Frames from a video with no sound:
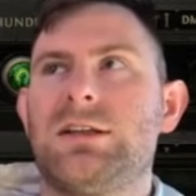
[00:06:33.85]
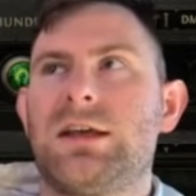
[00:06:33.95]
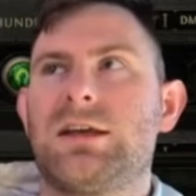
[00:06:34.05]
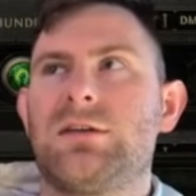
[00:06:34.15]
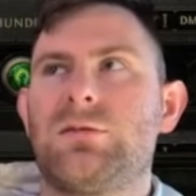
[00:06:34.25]

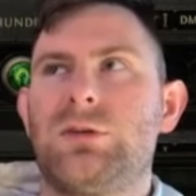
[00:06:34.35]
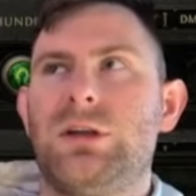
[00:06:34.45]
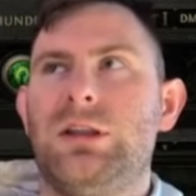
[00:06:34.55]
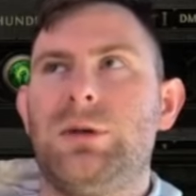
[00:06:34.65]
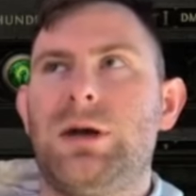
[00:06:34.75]
Like
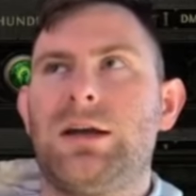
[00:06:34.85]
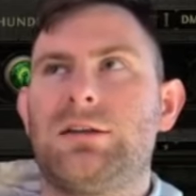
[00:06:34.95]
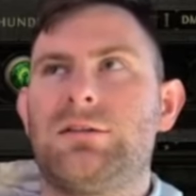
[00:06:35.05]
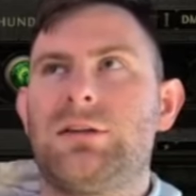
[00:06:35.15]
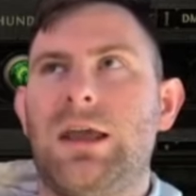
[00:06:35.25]
really bad
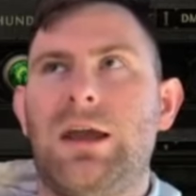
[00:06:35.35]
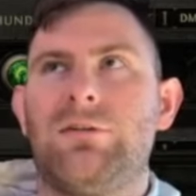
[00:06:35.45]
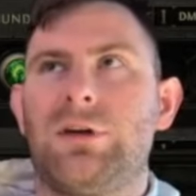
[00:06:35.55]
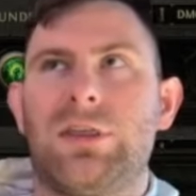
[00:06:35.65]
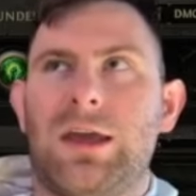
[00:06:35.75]

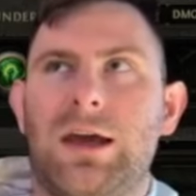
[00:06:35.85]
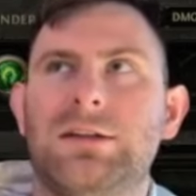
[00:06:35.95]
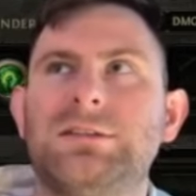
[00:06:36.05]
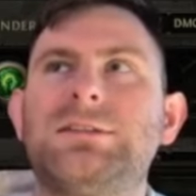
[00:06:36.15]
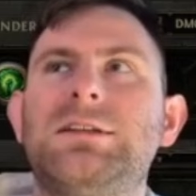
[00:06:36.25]
everything
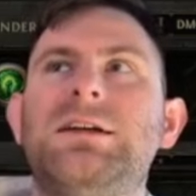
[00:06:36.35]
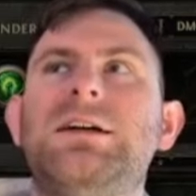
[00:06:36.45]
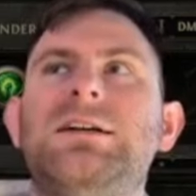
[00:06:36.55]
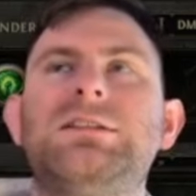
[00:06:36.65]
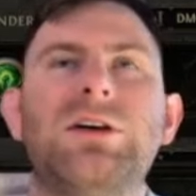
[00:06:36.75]
else.
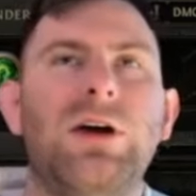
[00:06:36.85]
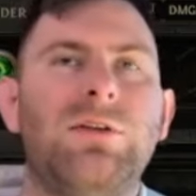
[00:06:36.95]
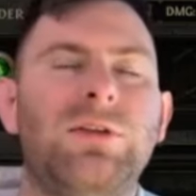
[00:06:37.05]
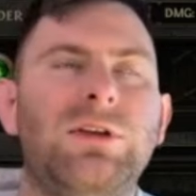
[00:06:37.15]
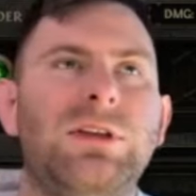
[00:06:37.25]
So
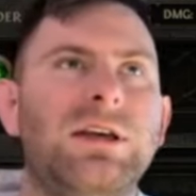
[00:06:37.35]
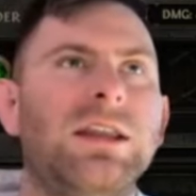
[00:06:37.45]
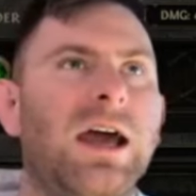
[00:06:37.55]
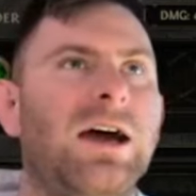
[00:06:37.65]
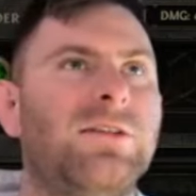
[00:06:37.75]
if you did
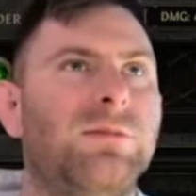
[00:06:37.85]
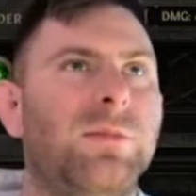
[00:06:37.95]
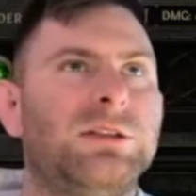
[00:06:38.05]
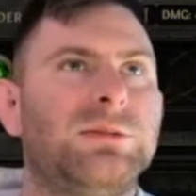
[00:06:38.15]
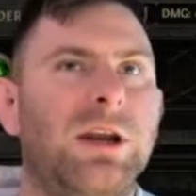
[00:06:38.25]
have
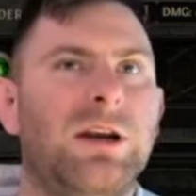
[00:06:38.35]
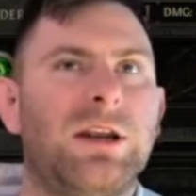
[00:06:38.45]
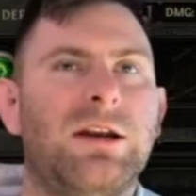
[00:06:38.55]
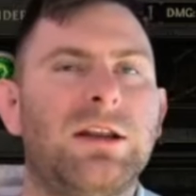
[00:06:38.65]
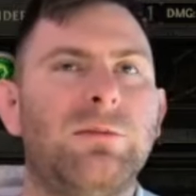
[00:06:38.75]
much better
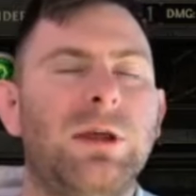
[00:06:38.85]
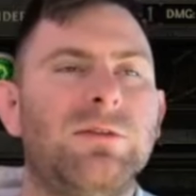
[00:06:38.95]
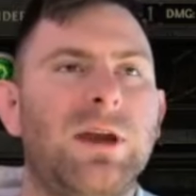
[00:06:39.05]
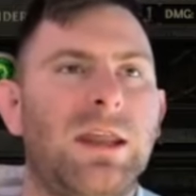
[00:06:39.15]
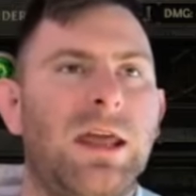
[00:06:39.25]
gear than me, if
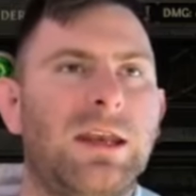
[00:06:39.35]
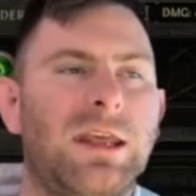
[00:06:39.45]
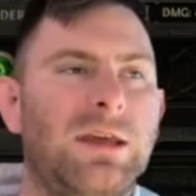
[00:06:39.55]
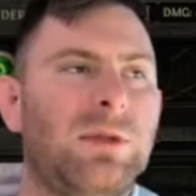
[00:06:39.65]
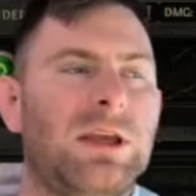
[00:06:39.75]
you had
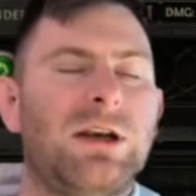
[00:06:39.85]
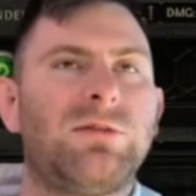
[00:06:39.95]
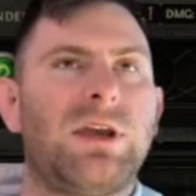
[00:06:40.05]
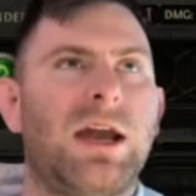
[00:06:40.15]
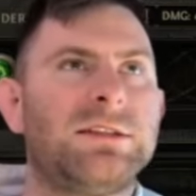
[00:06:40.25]
endgame gear,
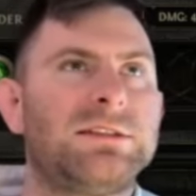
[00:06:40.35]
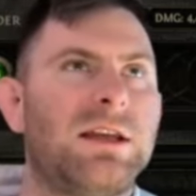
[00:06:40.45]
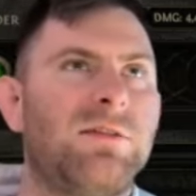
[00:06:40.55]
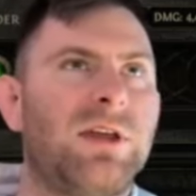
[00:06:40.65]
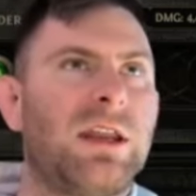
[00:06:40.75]
if you had
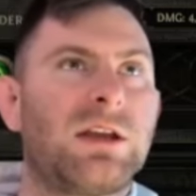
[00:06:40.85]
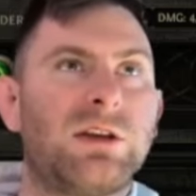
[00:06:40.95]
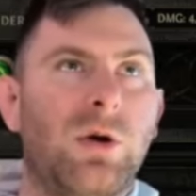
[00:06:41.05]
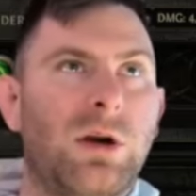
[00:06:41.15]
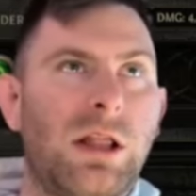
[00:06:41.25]
stuff that
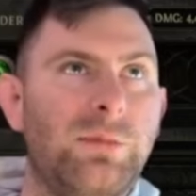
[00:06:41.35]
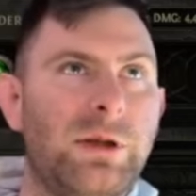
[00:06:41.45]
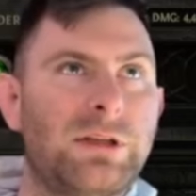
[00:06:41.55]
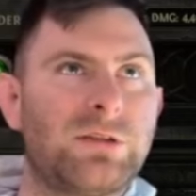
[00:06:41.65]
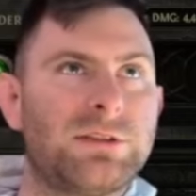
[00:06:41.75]
ignored
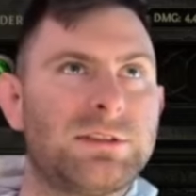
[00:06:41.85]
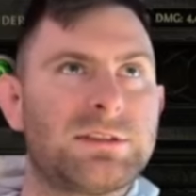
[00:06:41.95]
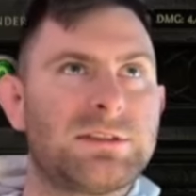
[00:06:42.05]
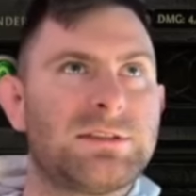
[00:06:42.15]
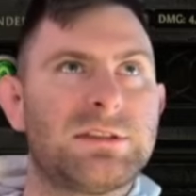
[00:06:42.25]
elemental
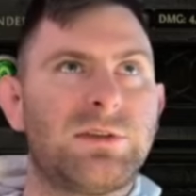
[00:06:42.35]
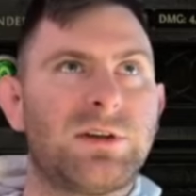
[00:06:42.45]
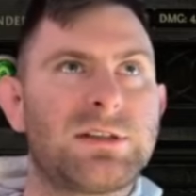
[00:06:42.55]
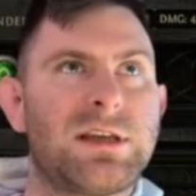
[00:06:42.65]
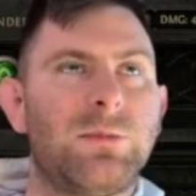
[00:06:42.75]
resistances, for
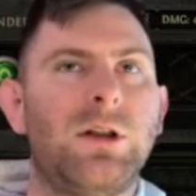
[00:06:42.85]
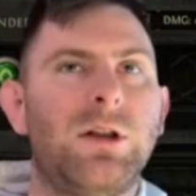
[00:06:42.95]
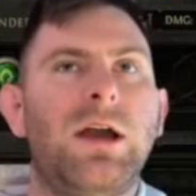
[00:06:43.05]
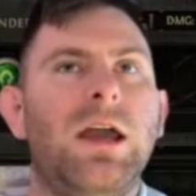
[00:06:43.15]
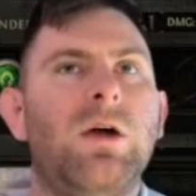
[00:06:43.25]
example,
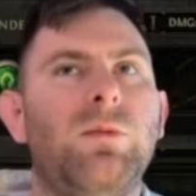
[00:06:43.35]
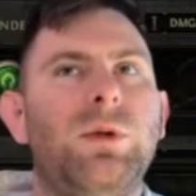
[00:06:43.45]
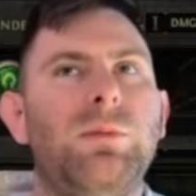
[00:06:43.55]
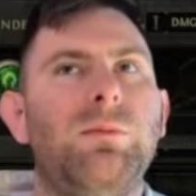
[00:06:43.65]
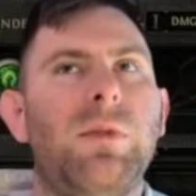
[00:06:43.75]
it would
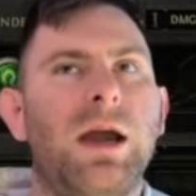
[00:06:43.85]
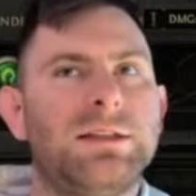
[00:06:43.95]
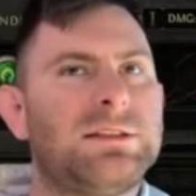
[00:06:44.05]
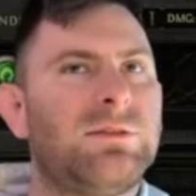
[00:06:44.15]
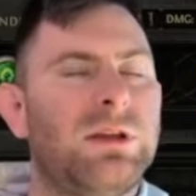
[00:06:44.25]
be
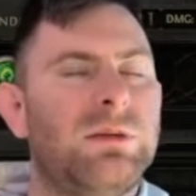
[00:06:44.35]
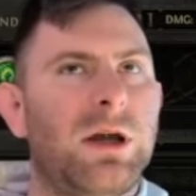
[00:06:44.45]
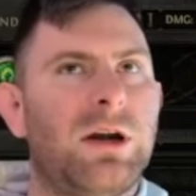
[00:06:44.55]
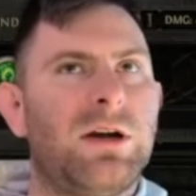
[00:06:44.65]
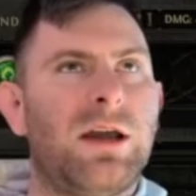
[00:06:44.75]
massively
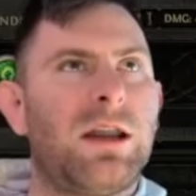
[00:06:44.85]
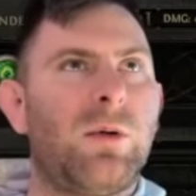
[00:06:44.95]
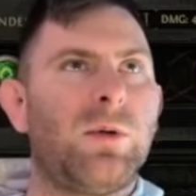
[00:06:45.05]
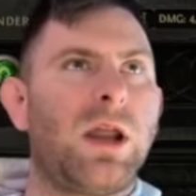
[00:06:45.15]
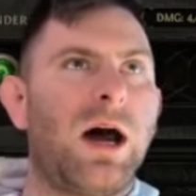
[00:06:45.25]
better, and I
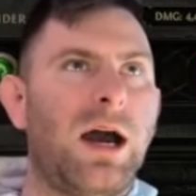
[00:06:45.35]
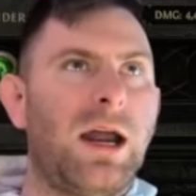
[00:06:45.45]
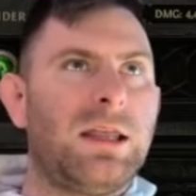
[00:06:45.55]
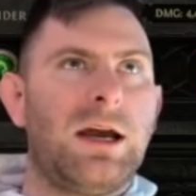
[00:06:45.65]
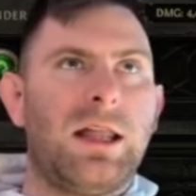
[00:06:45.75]
would
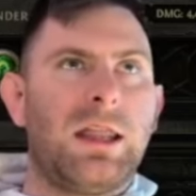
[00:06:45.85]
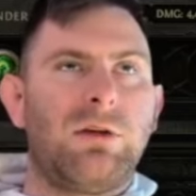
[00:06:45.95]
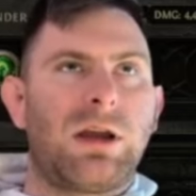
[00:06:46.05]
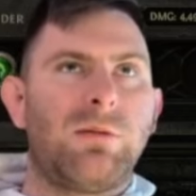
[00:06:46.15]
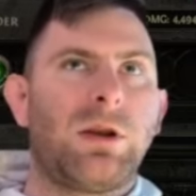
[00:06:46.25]
highly, highly
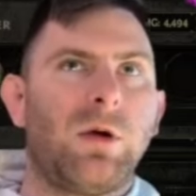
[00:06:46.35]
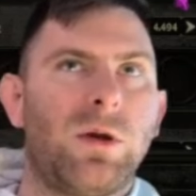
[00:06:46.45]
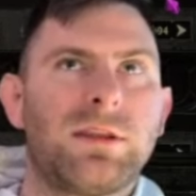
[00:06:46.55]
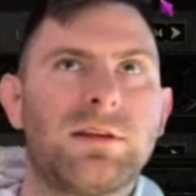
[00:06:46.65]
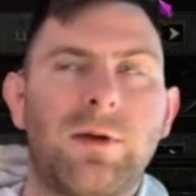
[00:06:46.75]
recommend
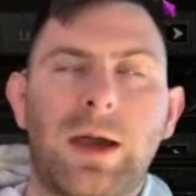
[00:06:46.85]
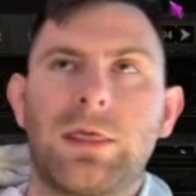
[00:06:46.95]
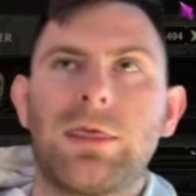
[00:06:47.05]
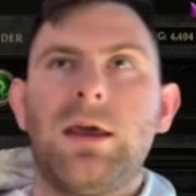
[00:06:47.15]
going this path.